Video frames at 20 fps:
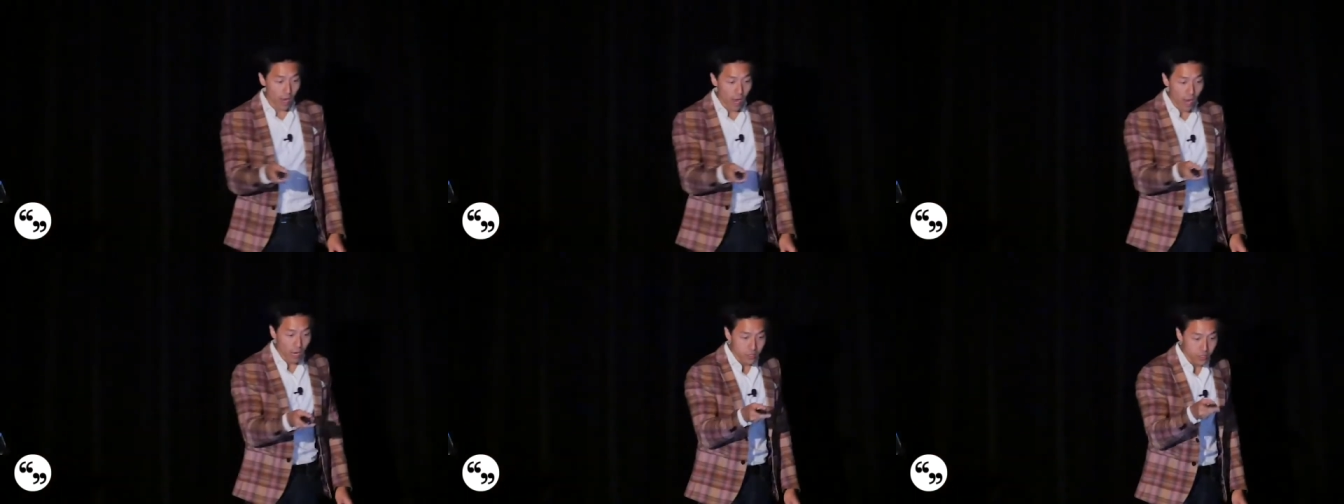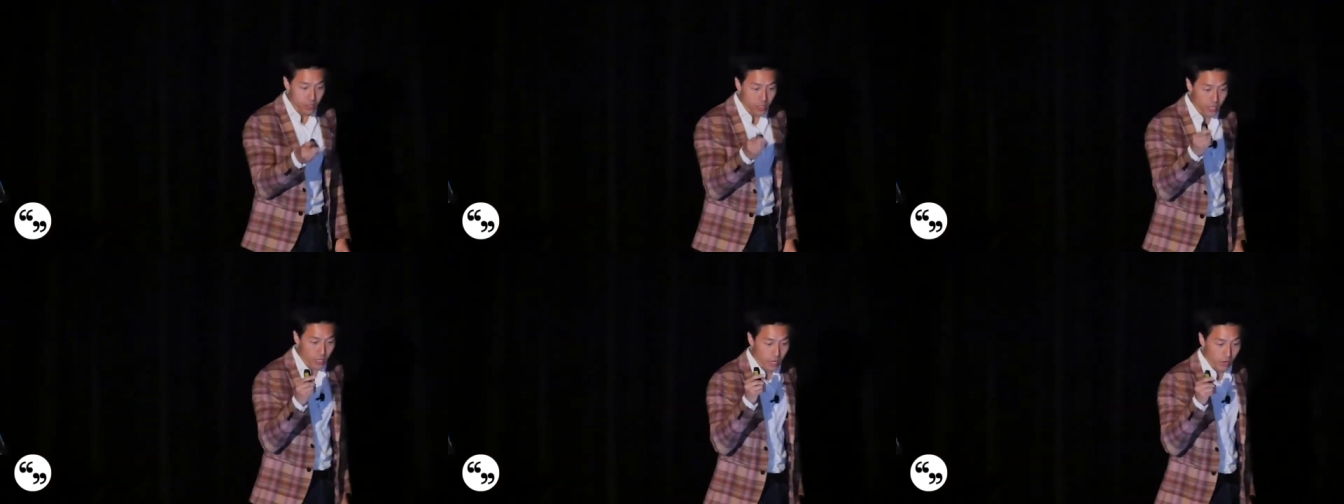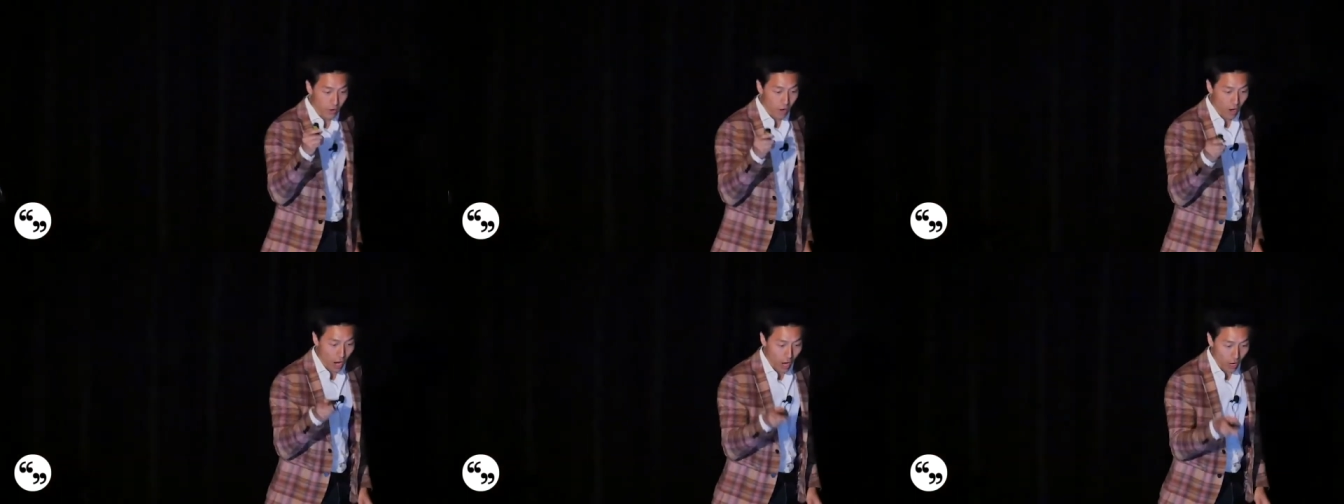I see
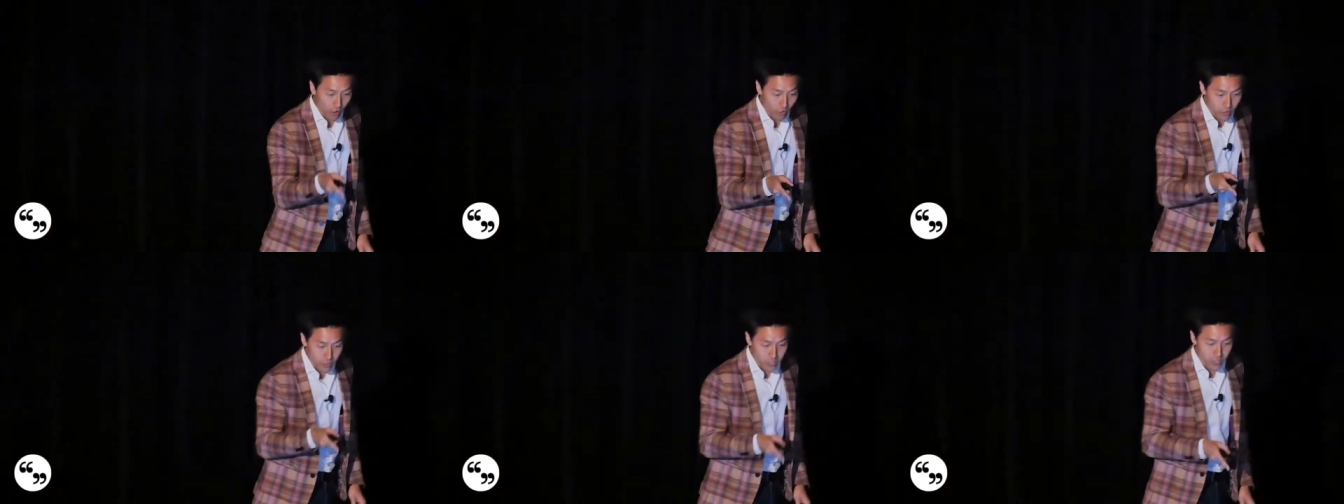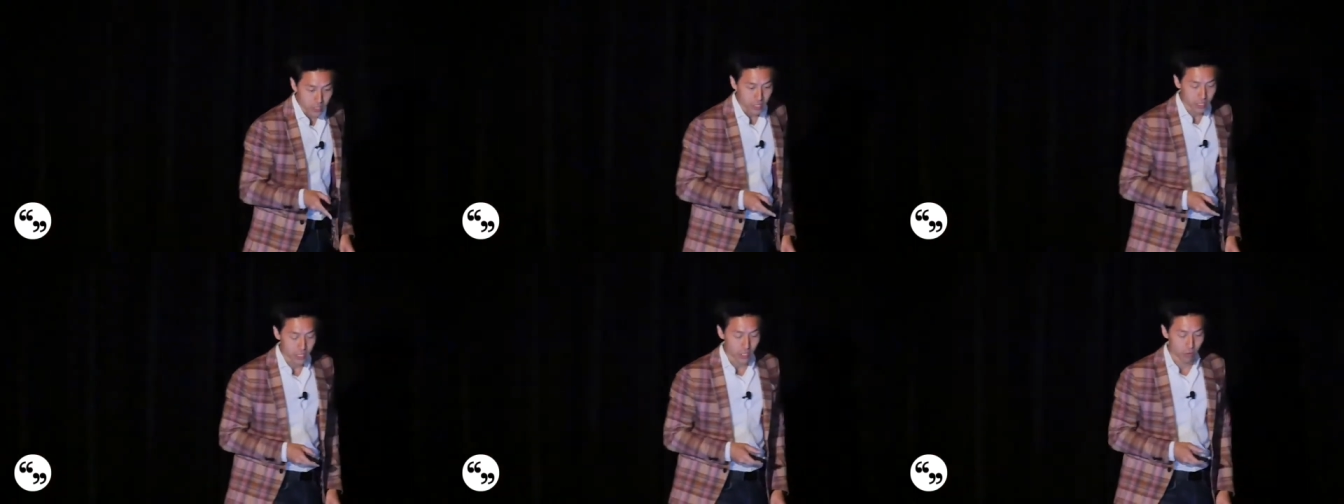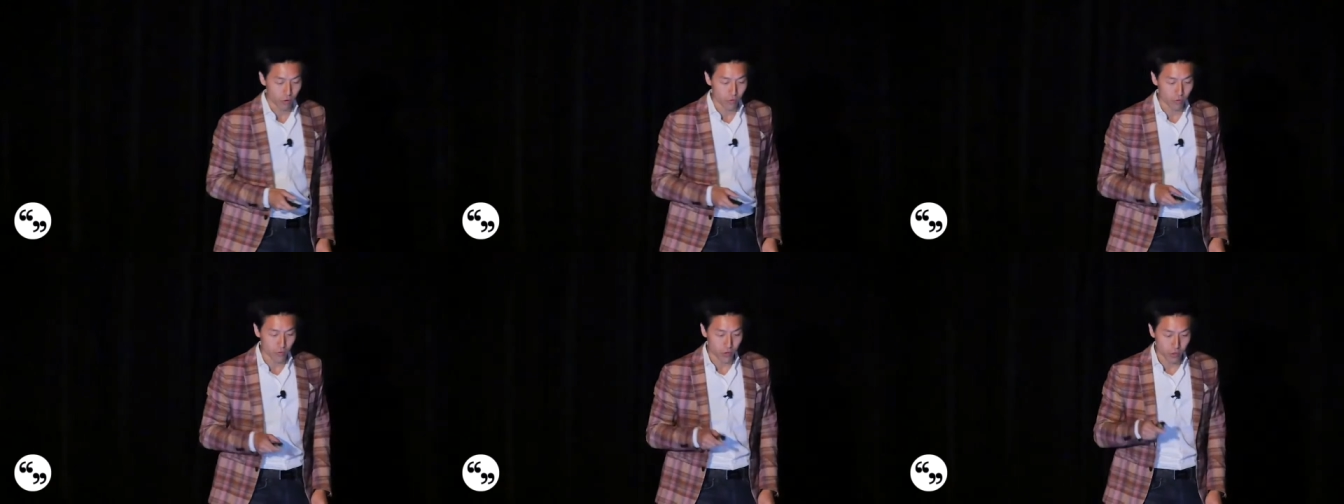here one hundred sixty
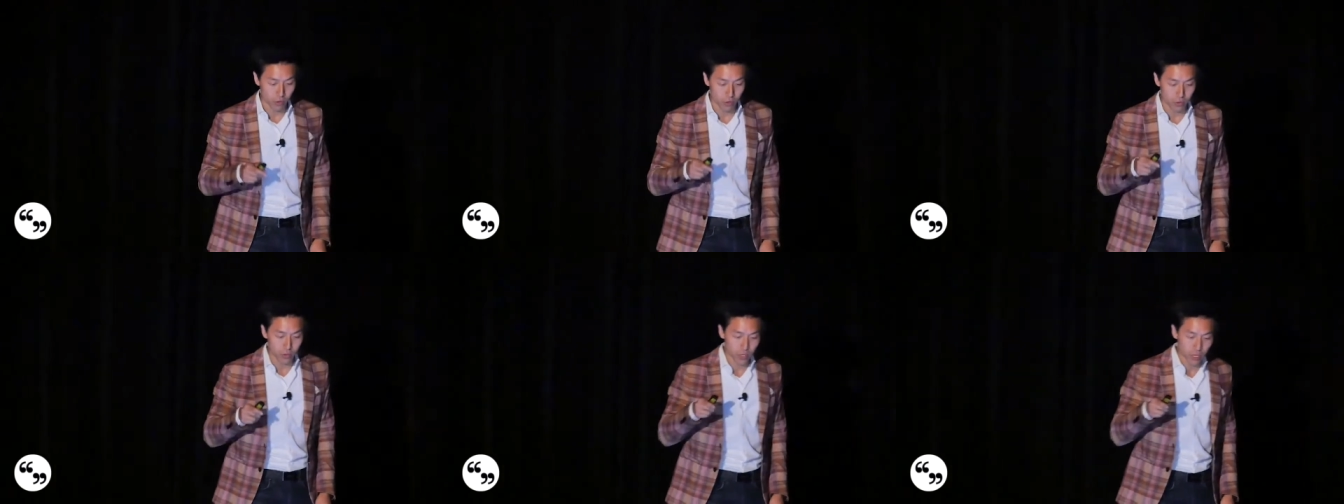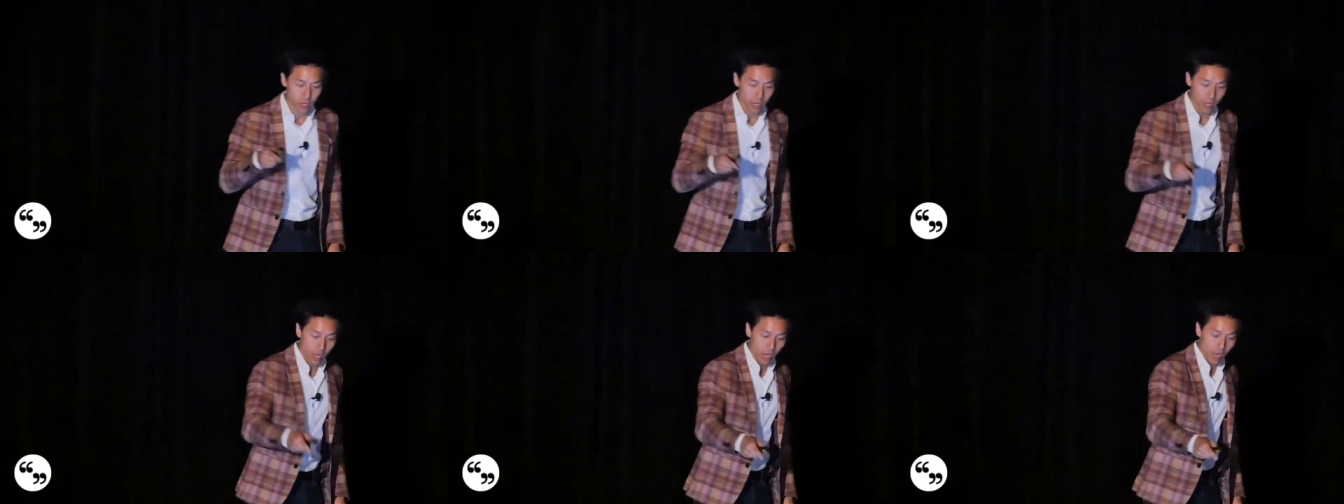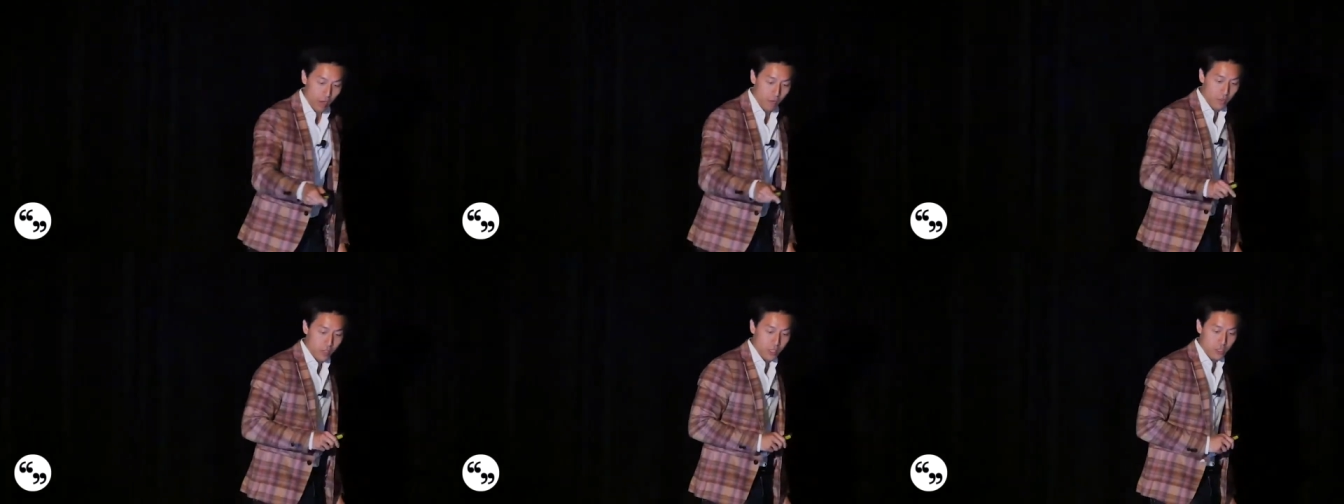reviews
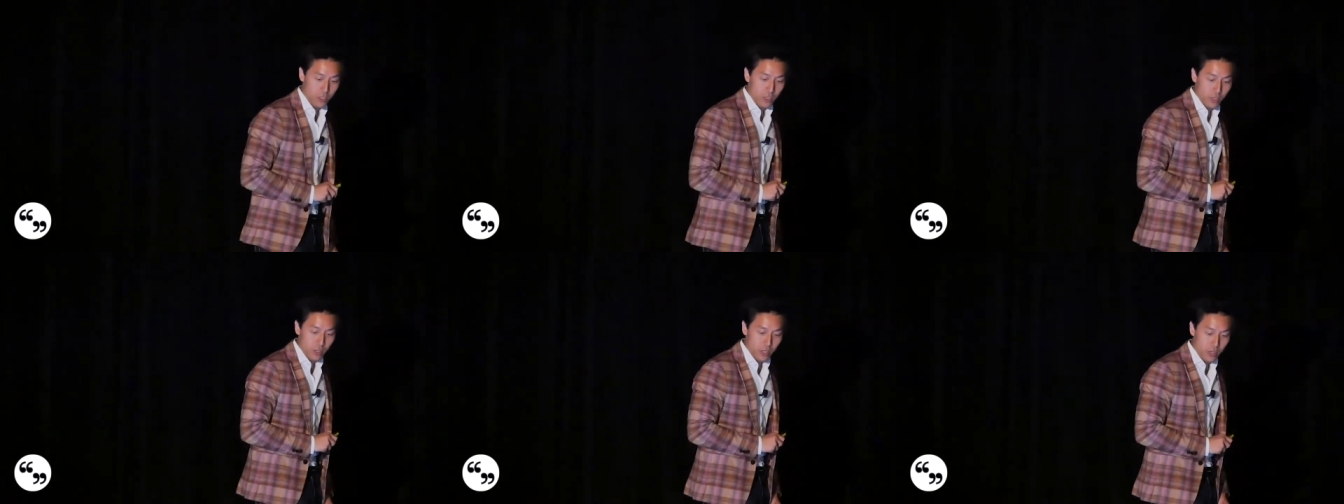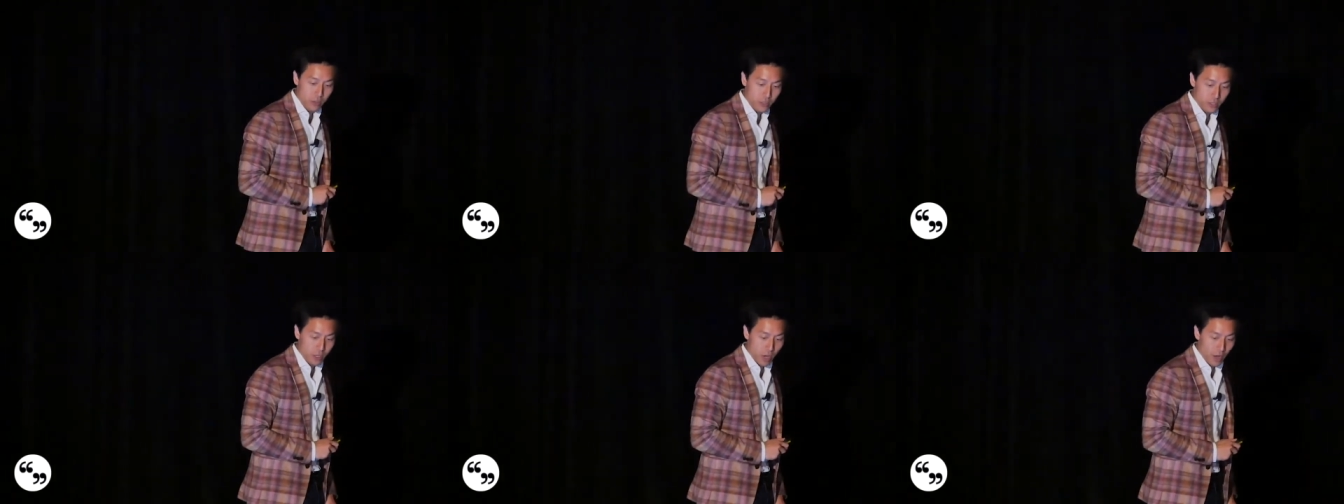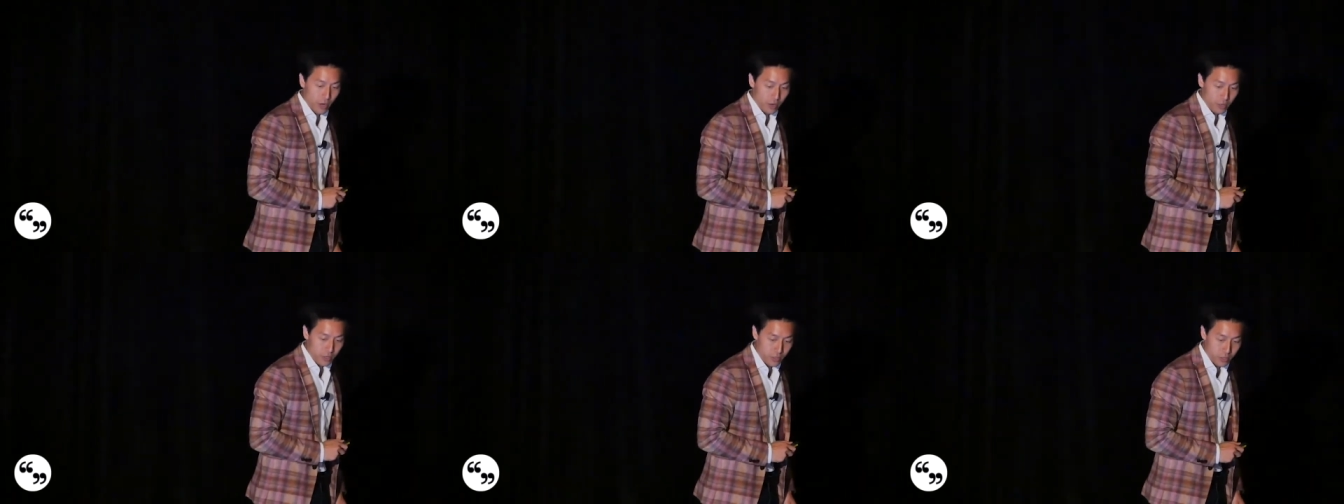of these Goodyear
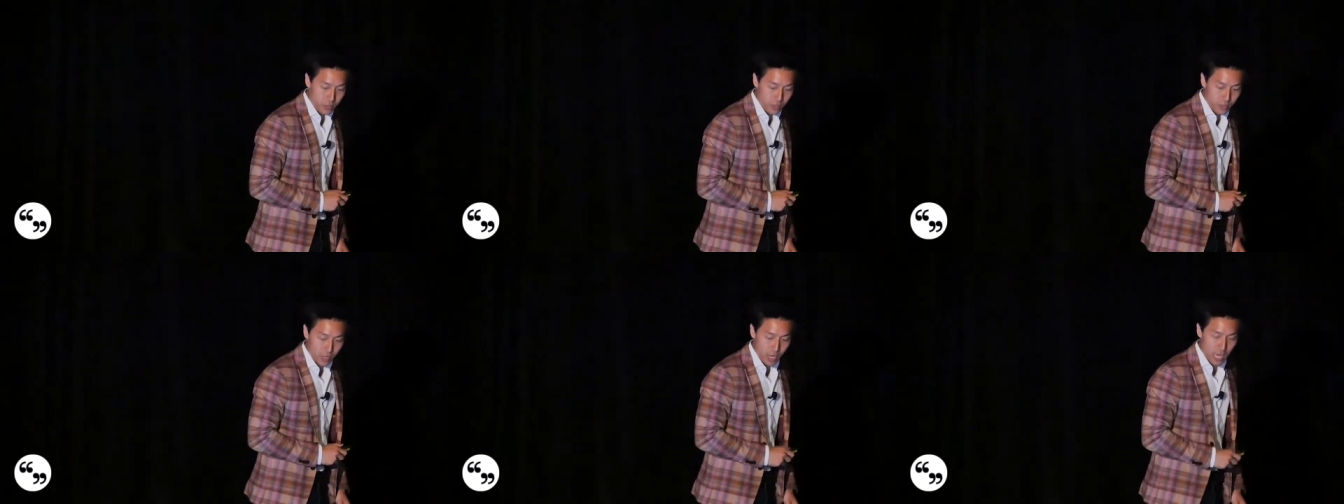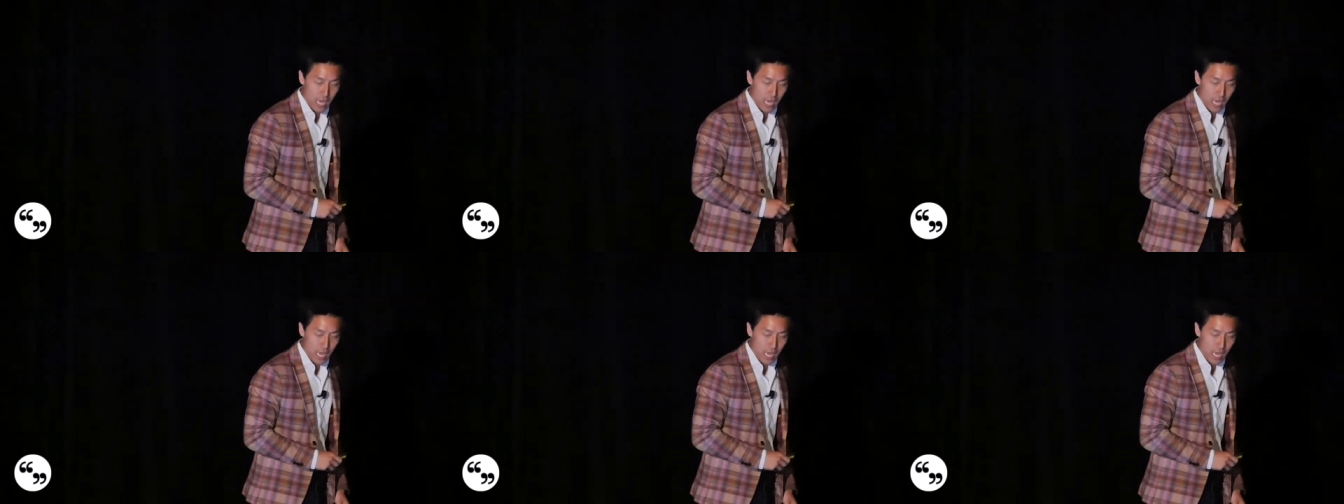tires,